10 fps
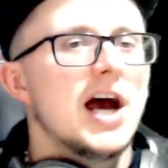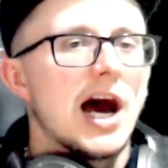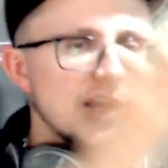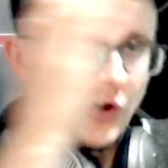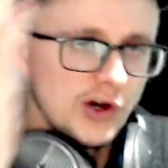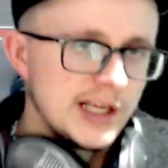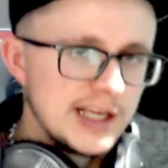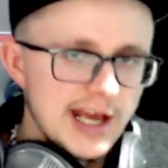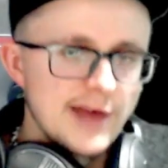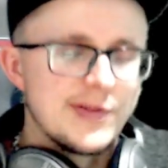Look,
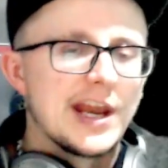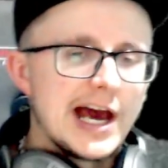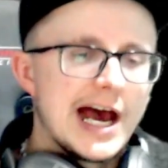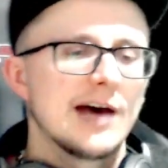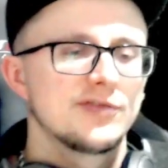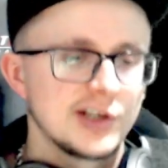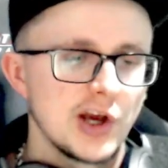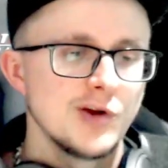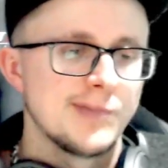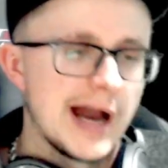then I have to
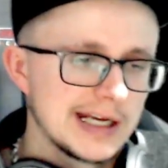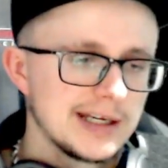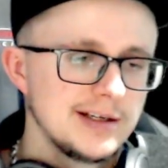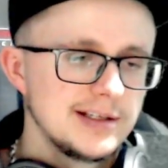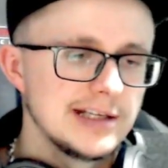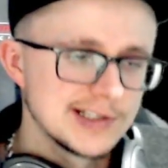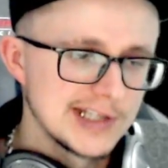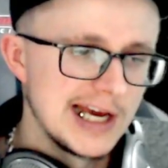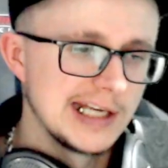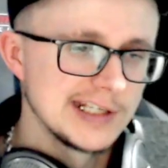go back. Let's say
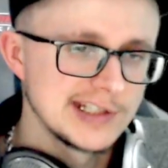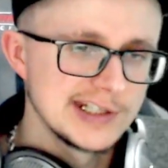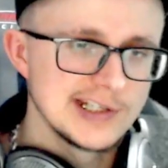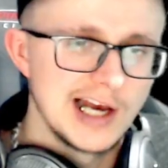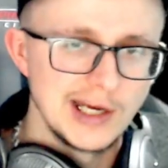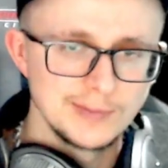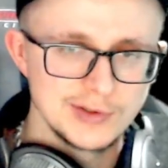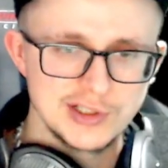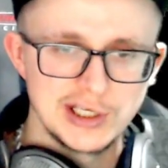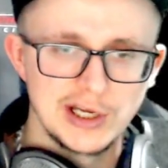I list this item
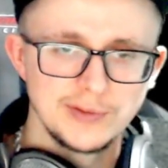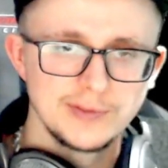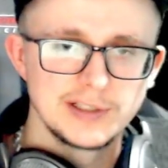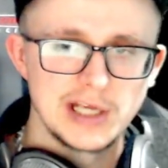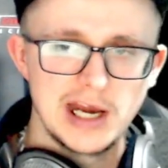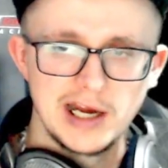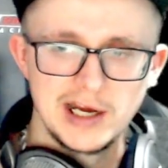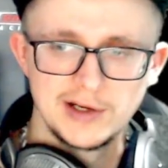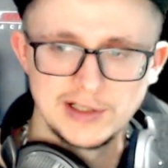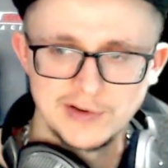because, you know,
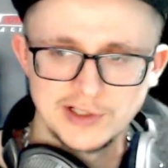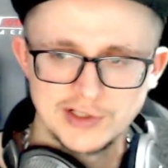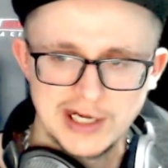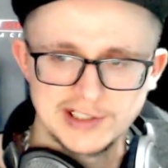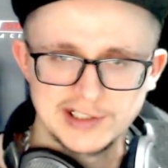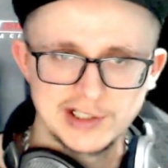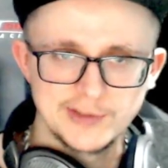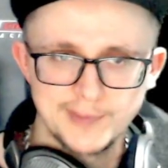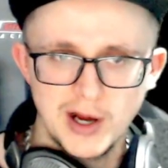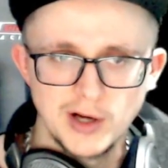your address is at the
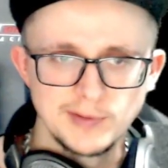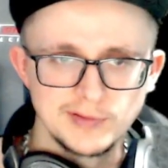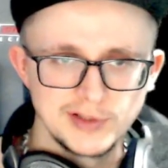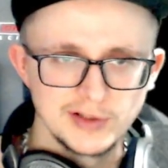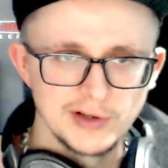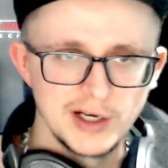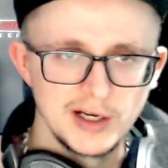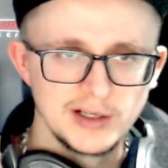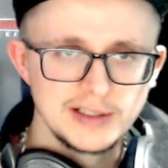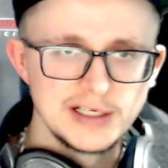bottom of
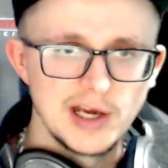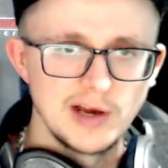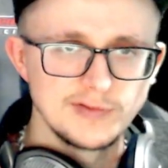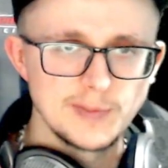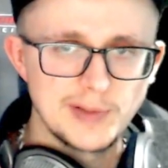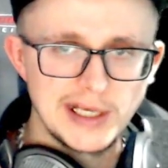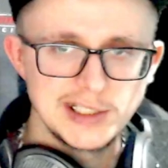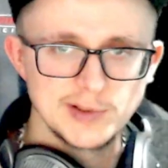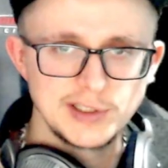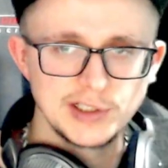your page
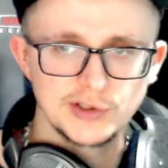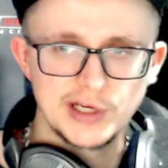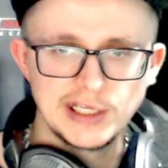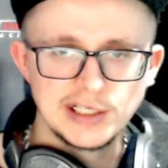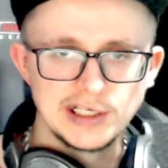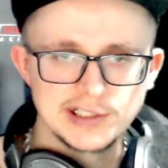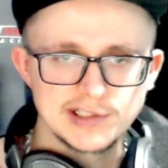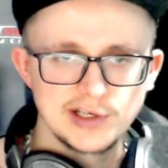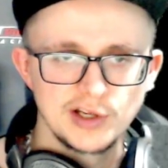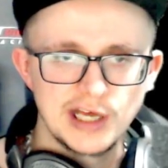when you're creating the
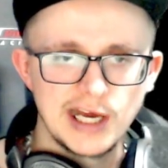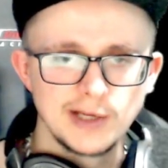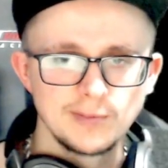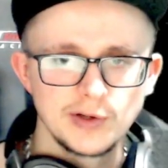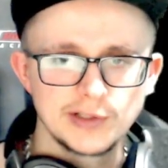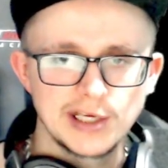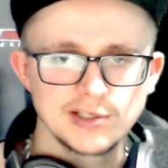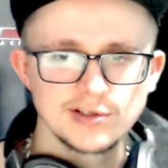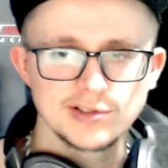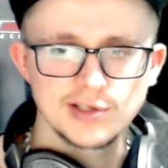listing on the item
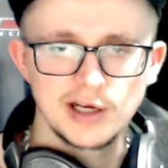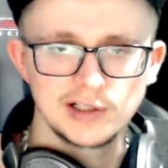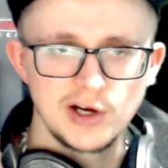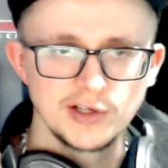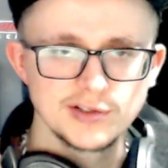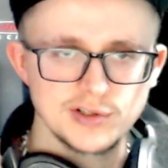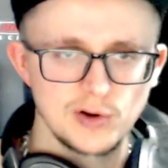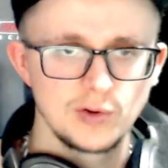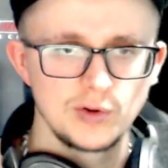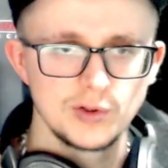location, so I can't
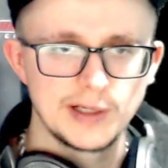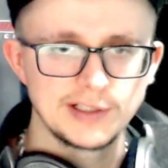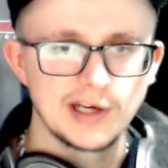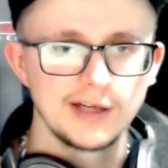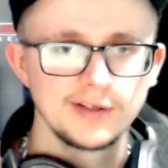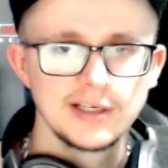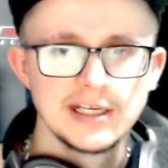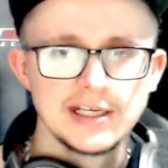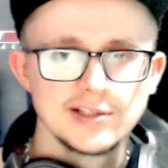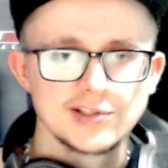scroll all the way down.
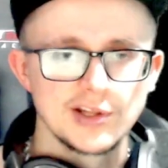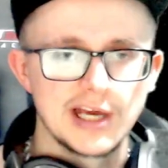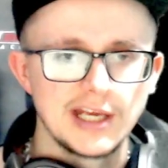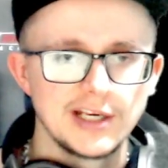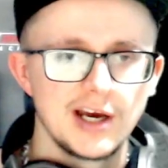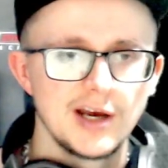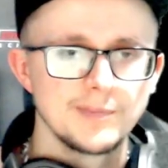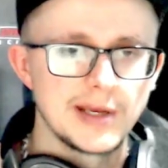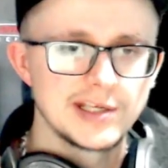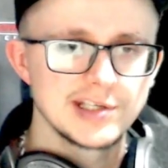So then
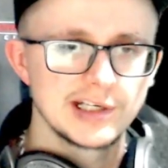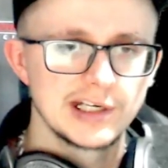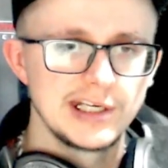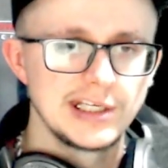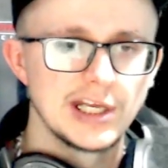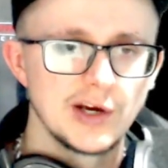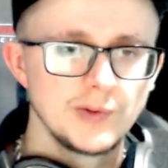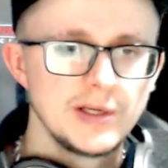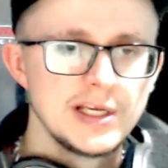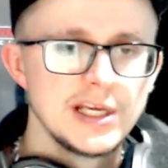basically, you know,
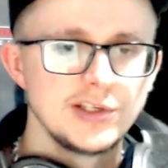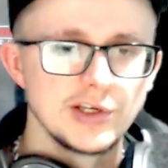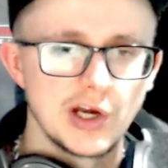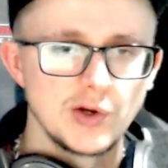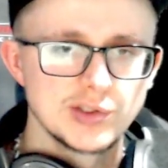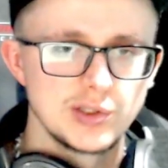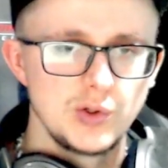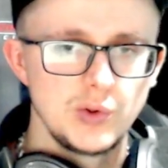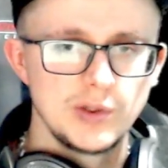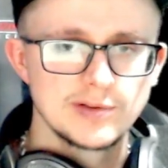you go
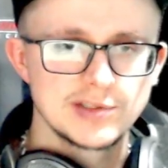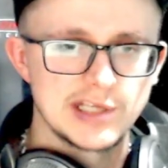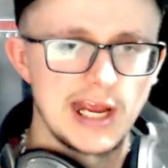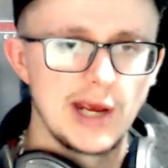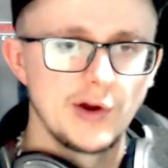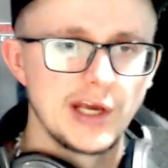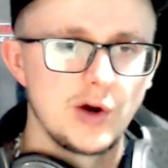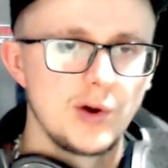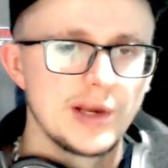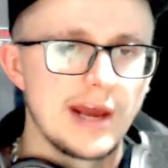to on it,
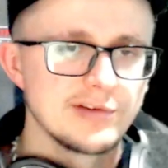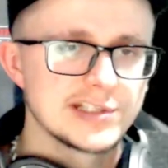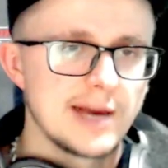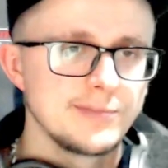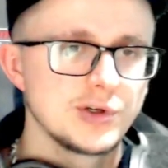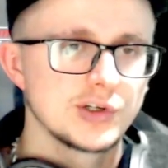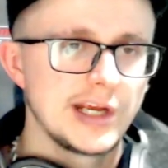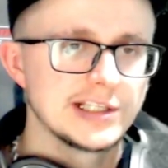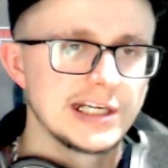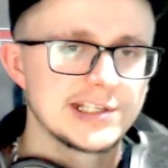or every time you
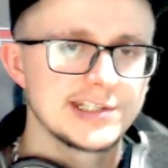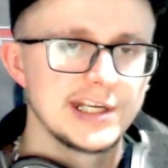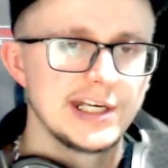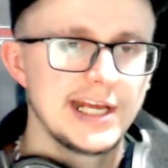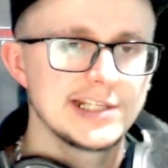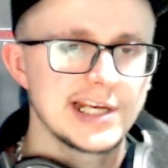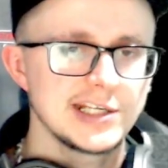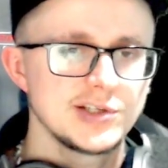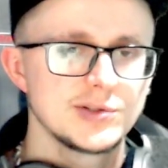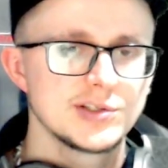create the listing, it
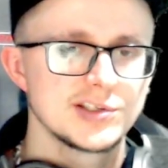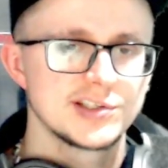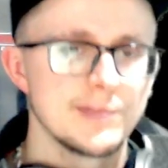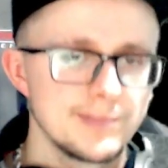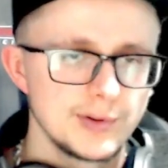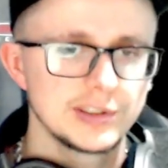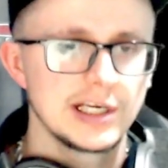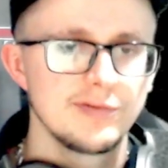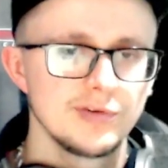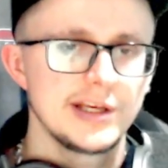takes you to simple
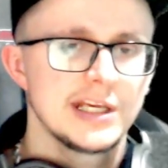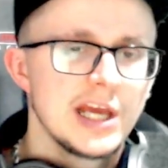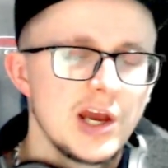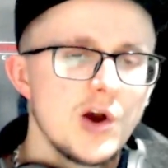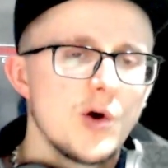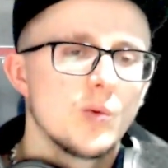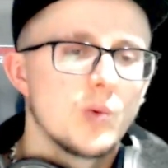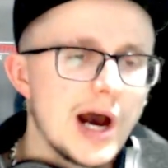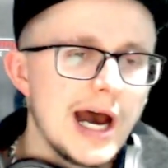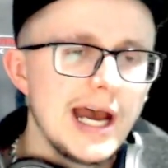delivery.
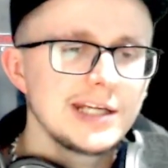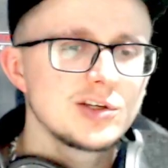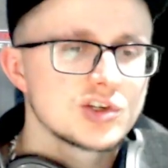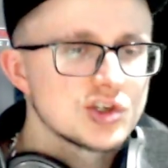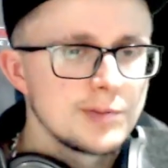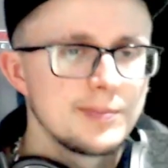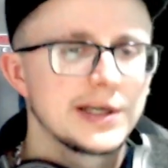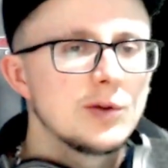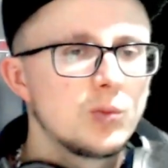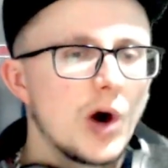Why does
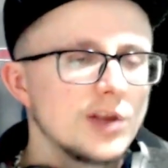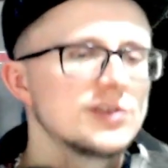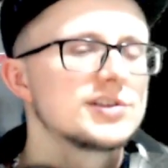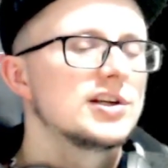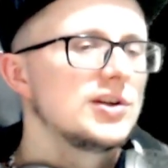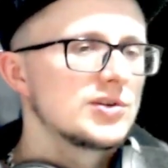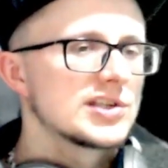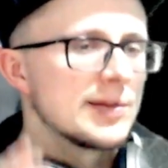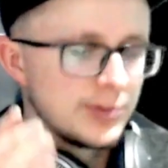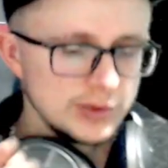somebody want to do
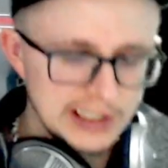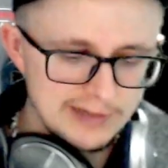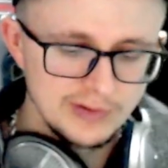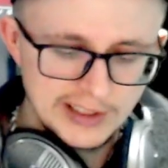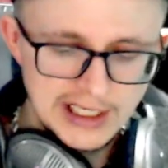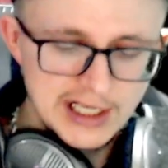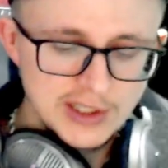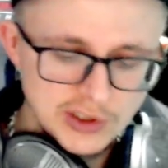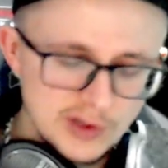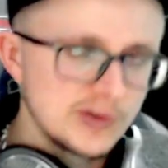simple delivery?
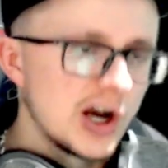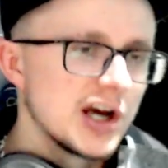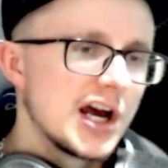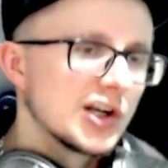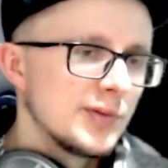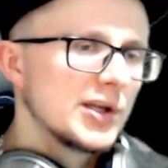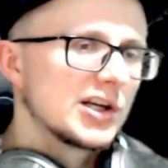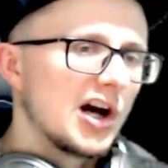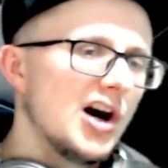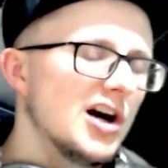You've got a couple of
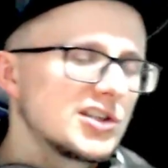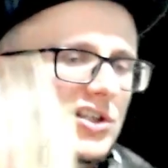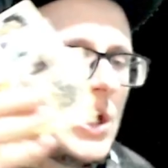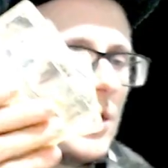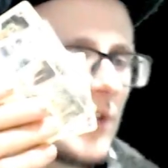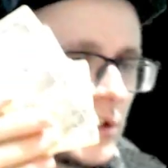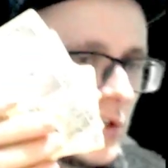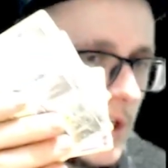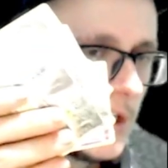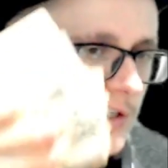cards that you
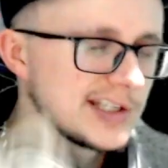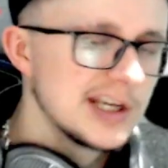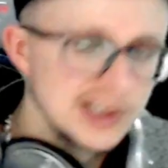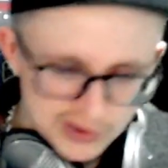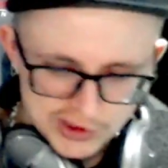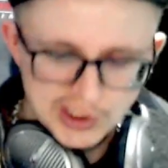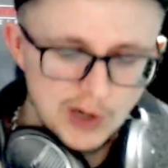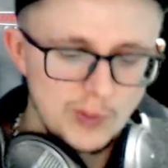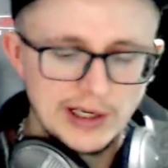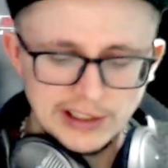list because you
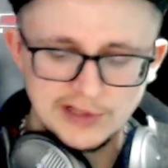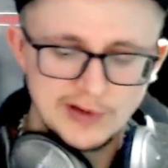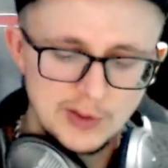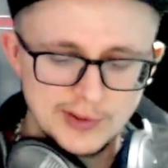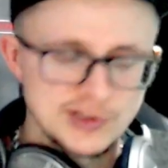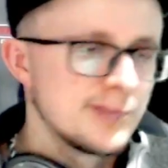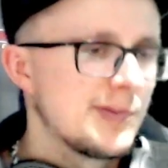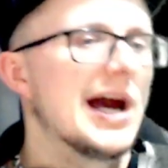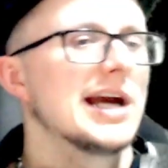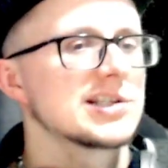don't want, you've opened some
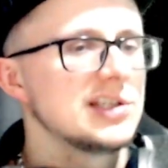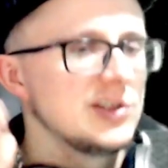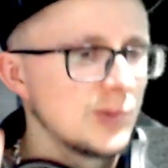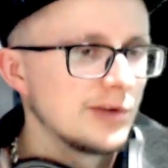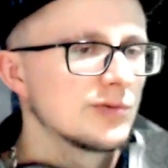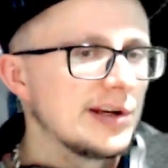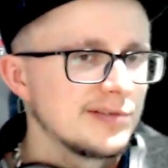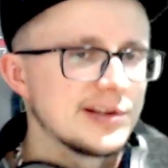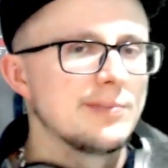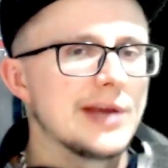packs and you want rid of
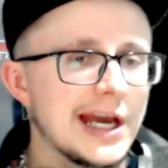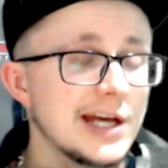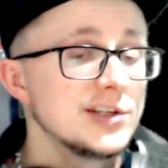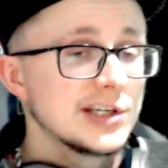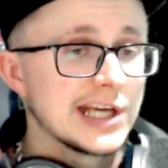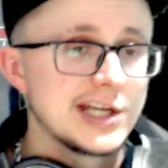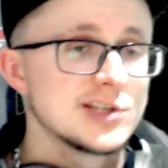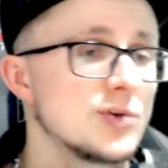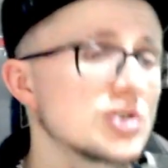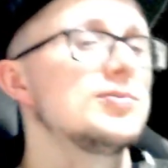them, yeah, and you're getting as
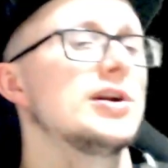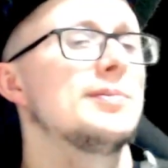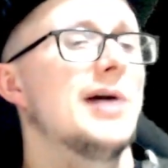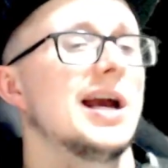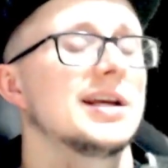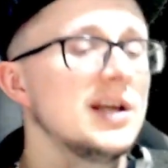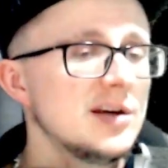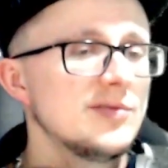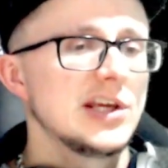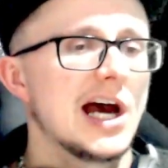much money back
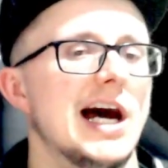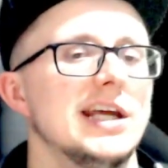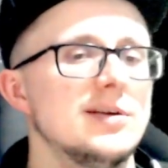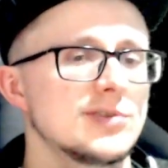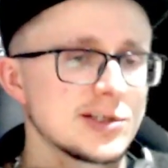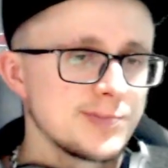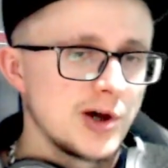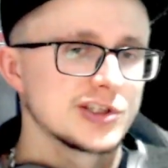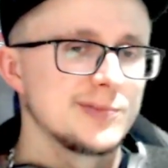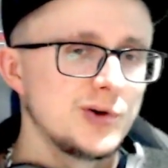for your items as
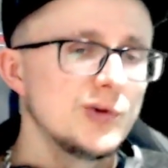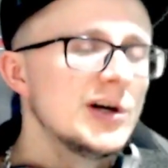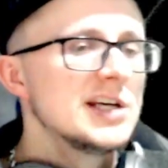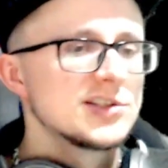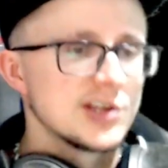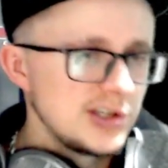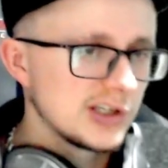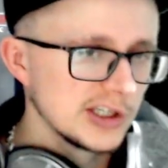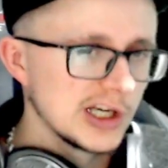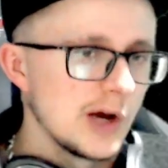possible so you
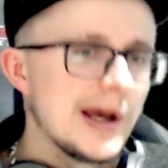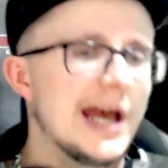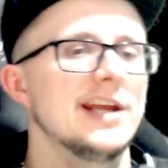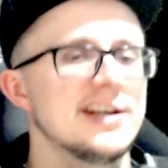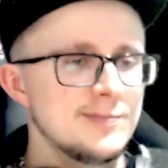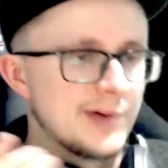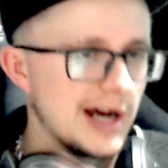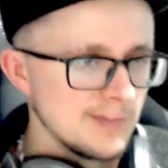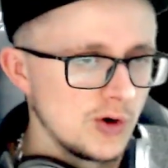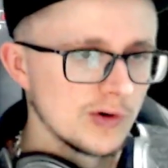could go ahead and
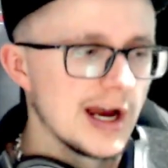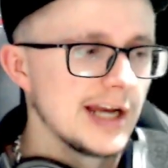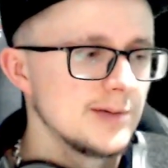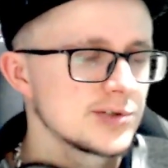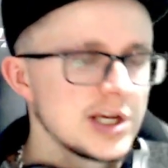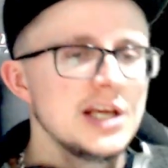buy more items.